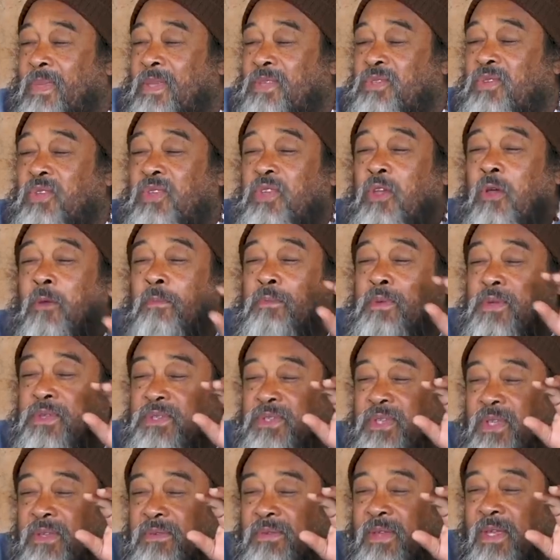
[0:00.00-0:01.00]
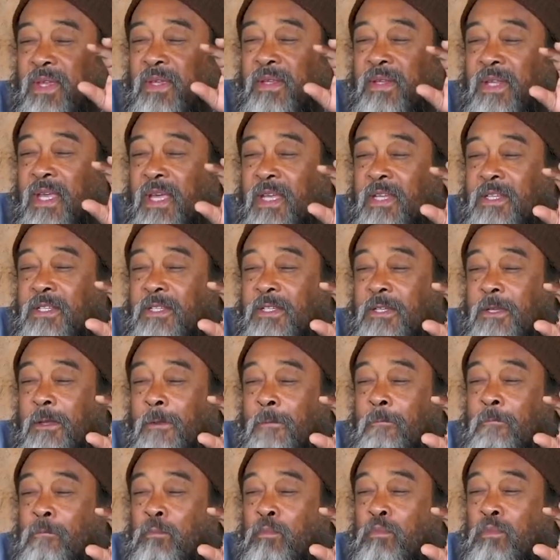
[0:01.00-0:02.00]
So you're perceiving that.
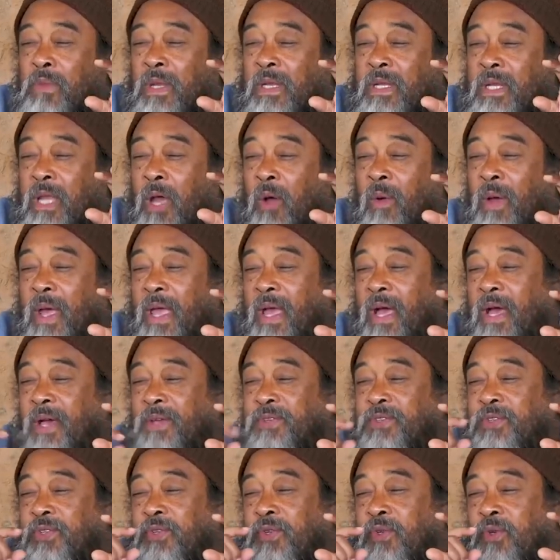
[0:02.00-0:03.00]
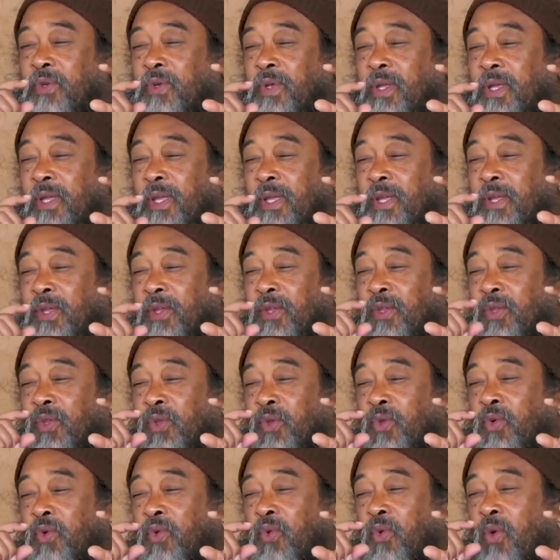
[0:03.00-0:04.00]
But now I ask you,
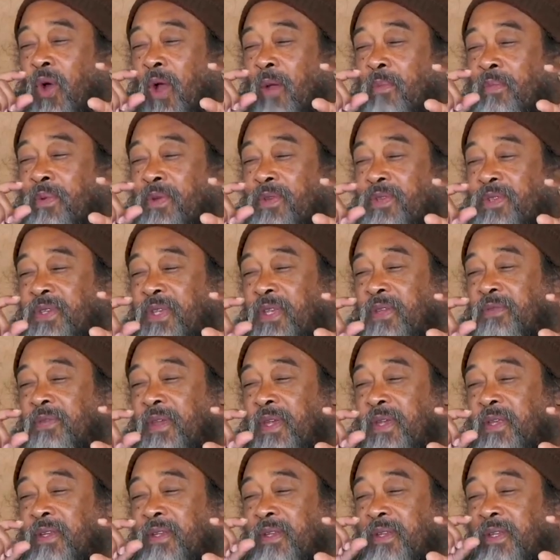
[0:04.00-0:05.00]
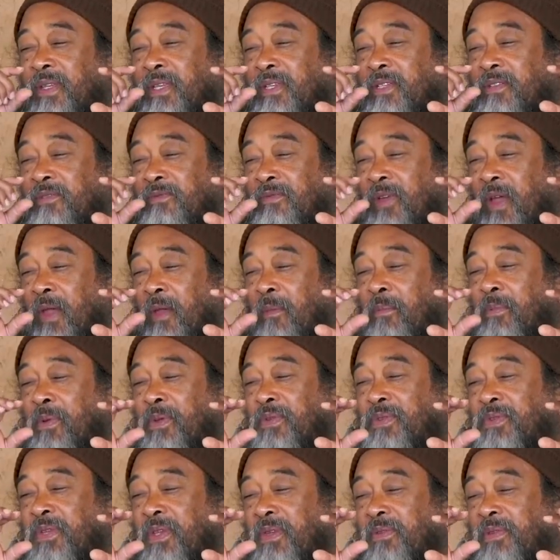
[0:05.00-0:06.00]
you who are perceiving, this very
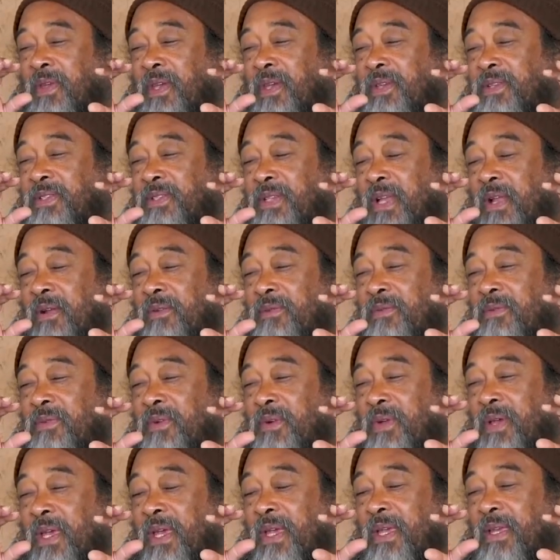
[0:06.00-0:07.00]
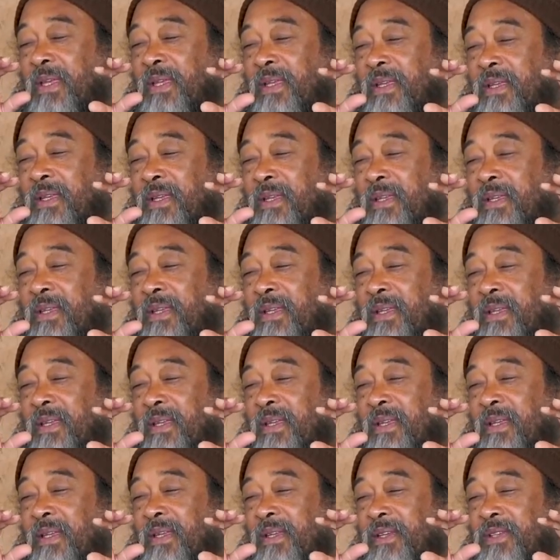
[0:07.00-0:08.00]
perceiving itself, okay,
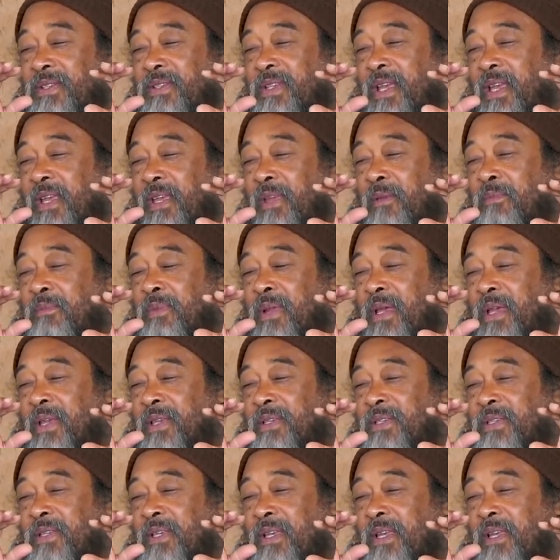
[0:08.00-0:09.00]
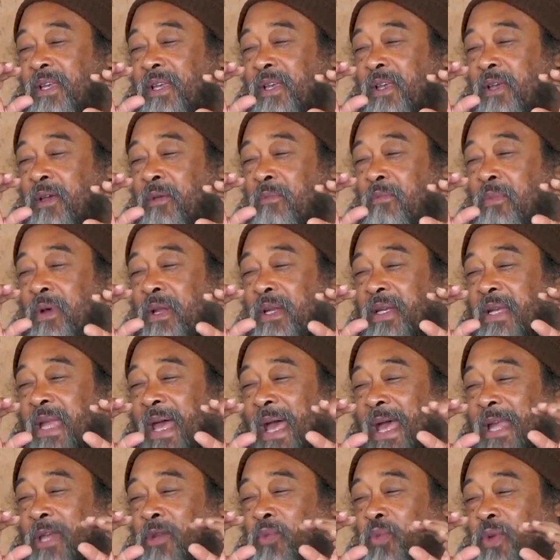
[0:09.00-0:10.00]
is taking place. But
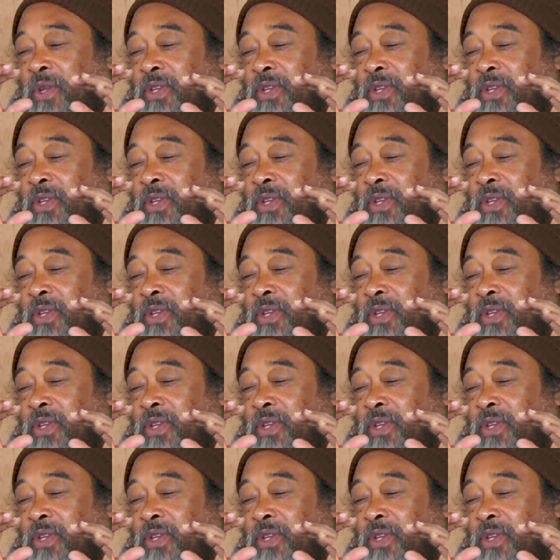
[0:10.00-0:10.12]
that